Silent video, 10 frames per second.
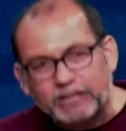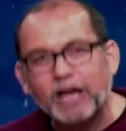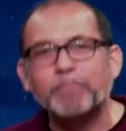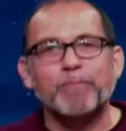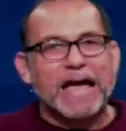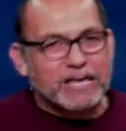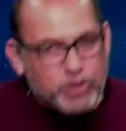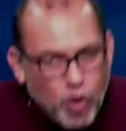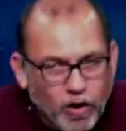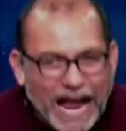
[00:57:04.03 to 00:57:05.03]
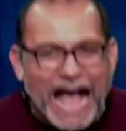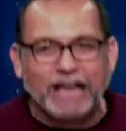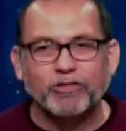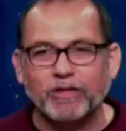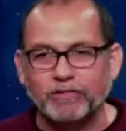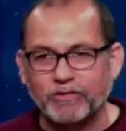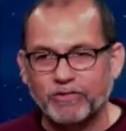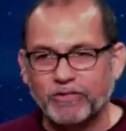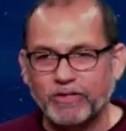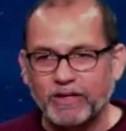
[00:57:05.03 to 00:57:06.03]
up by your actions.
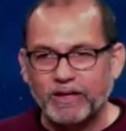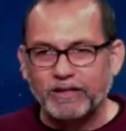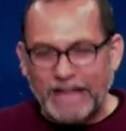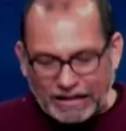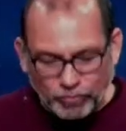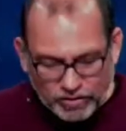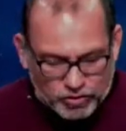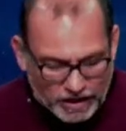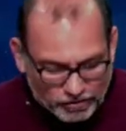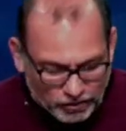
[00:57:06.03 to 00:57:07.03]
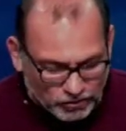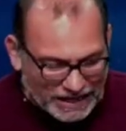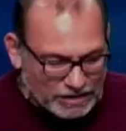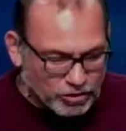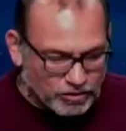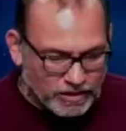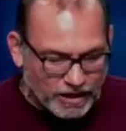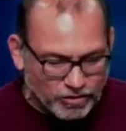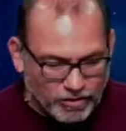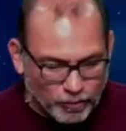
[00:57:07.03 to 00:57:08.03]
That's what Jesus teaches
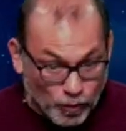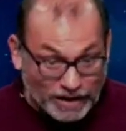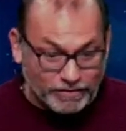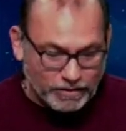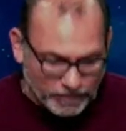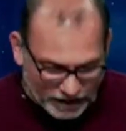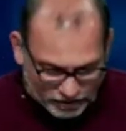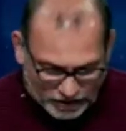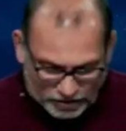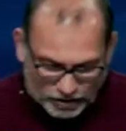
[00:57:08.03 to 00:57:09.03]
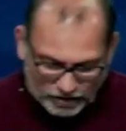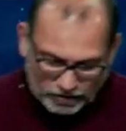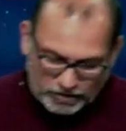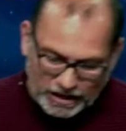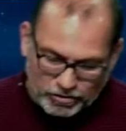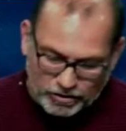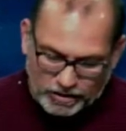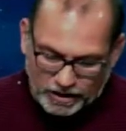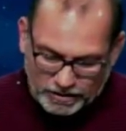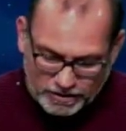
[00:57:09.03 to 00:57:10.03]
us. One of the things that Jesus teaches us.